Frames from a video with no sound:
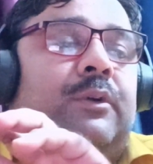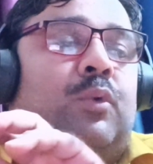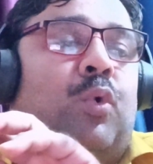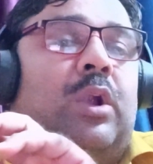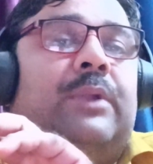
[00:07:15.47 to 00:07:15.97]

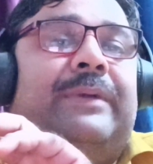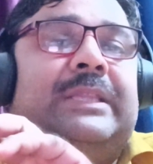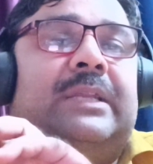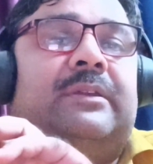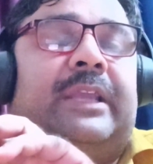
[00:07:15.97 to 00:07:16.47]
cold
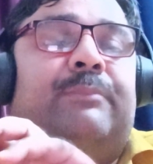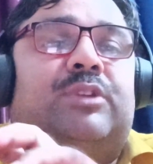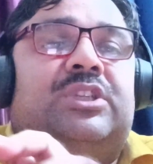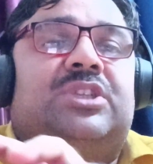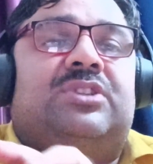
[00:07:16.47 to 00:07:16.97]
weather came to
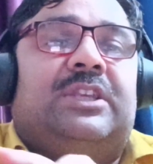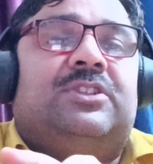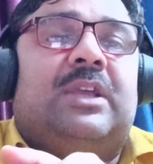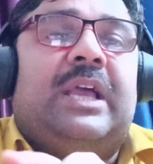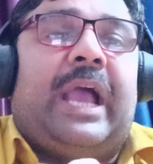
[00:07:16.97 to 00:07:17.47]

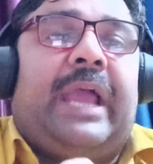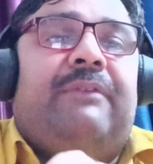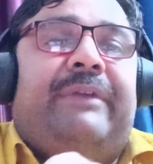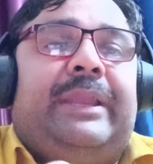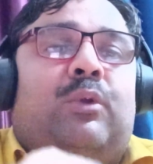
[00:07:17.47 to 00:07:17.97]
existence,
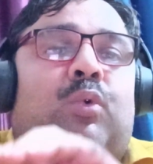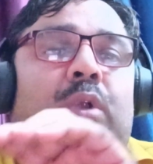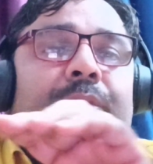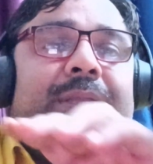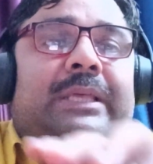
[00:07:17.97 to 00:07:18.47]
and when
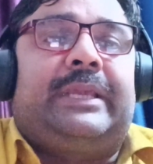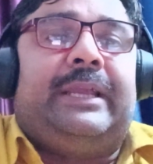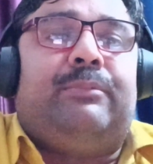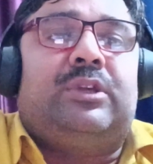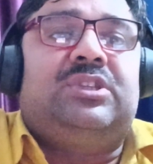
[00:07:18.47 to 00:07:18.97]
cold weather
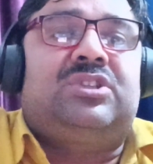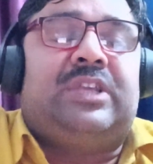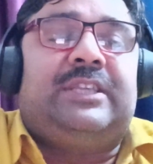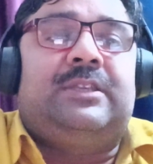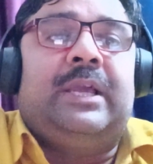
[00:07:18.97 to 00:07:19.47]
came to
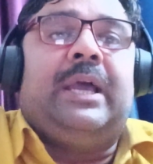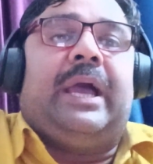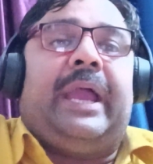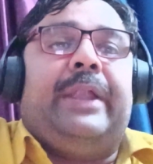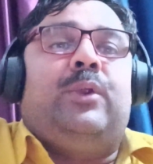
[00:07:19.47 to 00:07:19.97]
existence
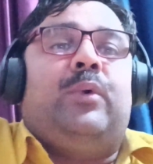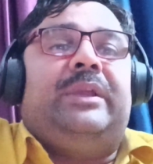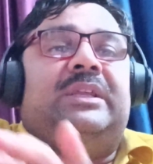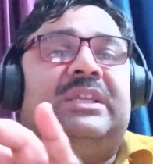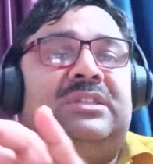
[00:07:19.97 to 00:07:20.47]
and no
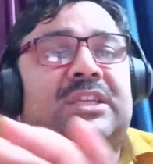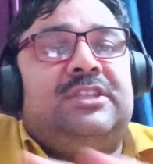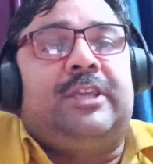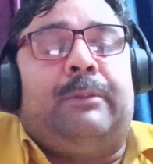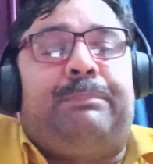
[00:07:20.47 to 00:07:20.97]
any
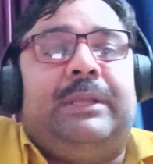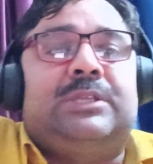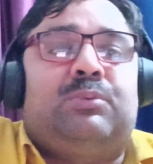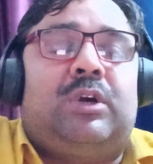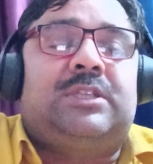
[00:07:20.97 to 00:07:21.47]
residential
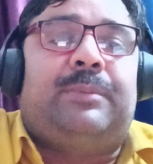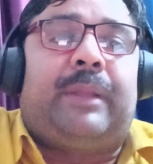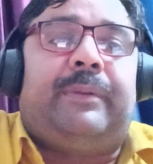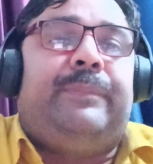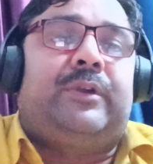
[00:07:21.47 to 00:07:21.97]
place was
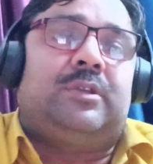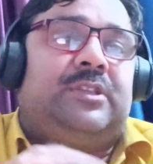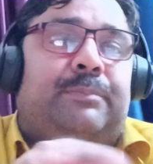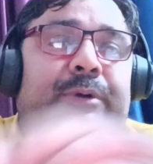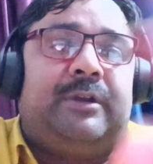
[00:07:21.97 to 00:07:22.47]
available, because
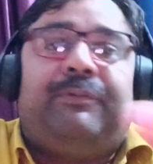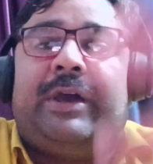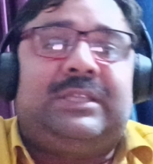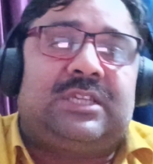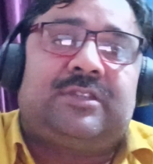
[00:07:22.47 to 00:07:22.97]
they burn
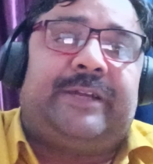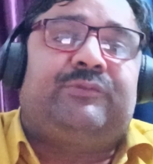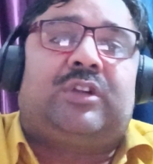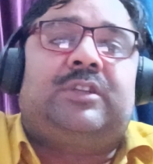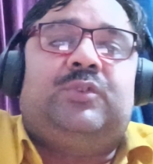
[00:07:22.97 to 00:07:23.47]
fire, just I
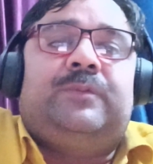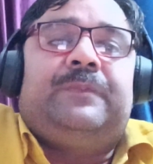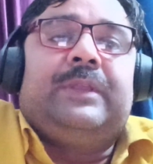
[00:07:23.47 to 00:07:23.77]
have taught you,